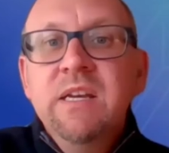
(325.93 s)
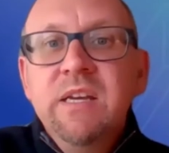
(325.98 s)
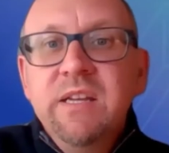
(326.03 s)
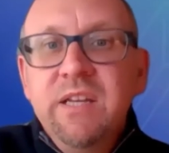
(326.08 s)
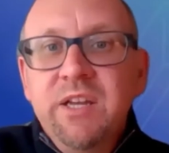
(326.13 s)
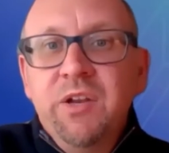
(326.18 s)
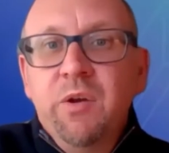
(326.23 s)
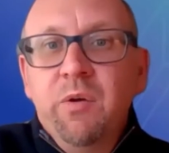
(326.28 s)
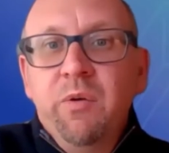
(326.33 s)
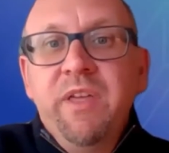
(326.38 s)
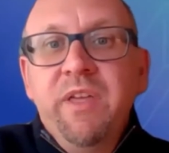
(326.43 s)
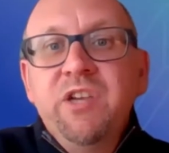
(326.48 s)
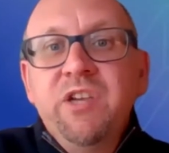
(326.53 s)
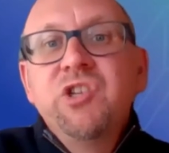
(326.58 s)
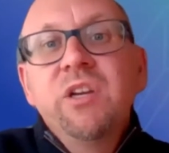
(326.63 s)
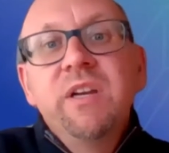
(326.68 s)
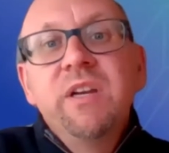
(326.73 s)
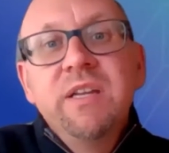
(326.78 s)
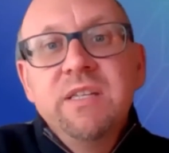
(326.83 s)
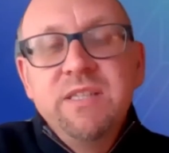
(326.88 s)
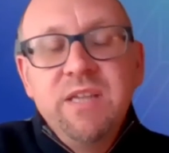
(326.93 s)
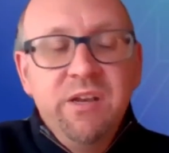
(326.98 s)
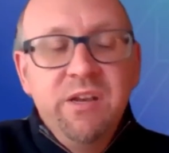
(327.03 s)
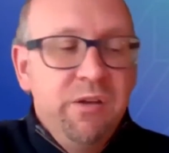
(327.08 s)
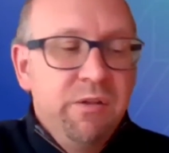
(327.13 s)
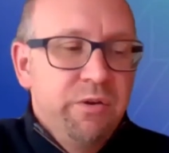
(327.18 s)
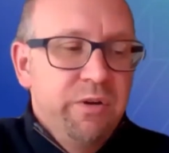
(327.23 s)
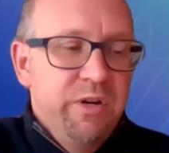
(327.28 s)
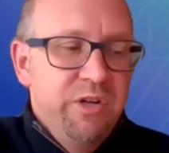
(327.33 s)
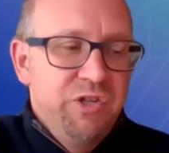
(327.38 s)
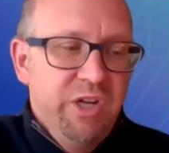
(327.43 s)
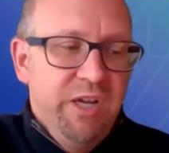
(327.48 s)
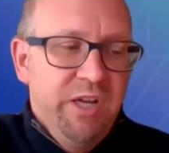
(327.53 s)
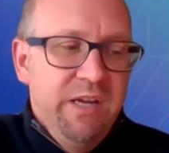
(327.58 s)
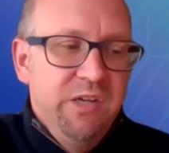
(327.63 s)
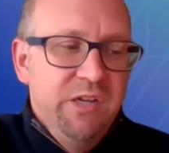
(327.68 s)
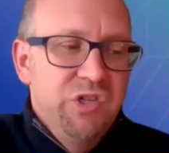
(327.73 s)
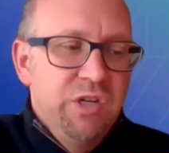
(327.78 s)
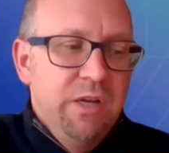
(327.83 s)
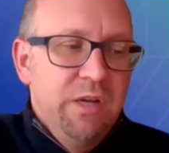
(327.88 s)
you know they should continue their
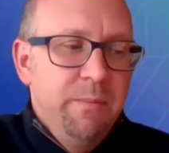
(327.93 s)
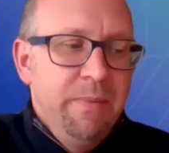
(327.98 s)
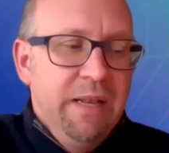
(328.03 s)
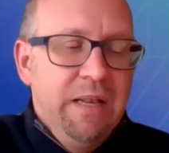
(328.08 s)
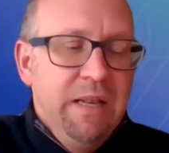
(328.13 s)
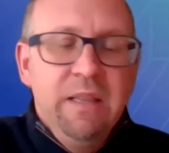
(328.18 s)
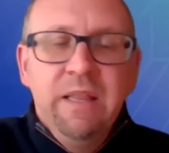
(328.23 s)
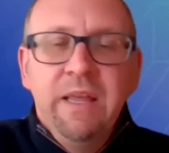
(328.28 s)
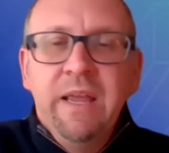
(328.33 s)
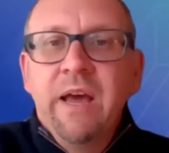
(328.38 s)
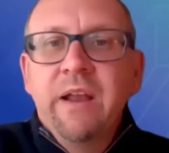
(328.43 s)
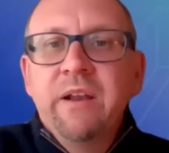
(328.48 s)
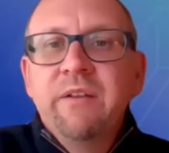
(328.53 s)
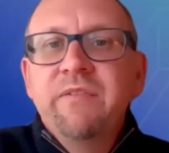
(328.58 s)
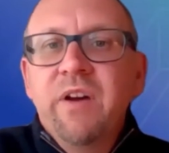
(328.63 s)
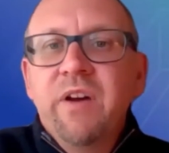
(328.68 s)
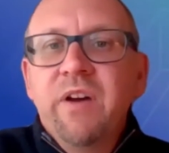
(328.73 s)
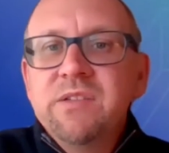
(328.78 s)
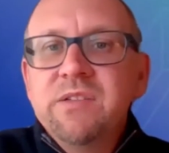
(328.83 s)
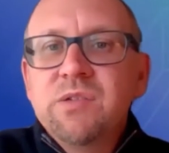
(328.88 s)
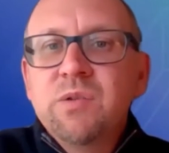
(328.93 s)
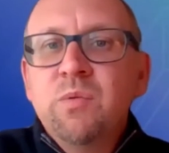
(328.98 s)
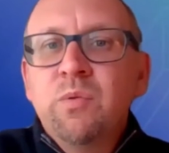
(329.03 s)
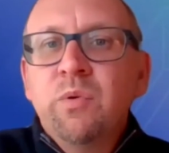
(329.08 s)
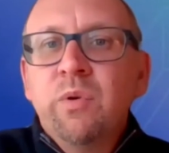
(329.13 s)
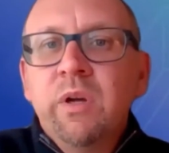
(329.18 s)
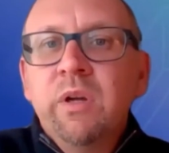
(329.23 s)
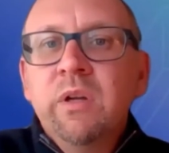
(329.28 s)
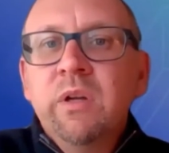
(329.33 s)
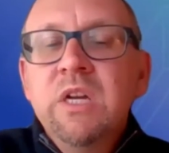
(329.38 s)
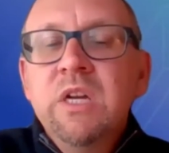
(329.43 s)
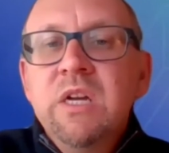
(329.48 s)
education immediately out of high school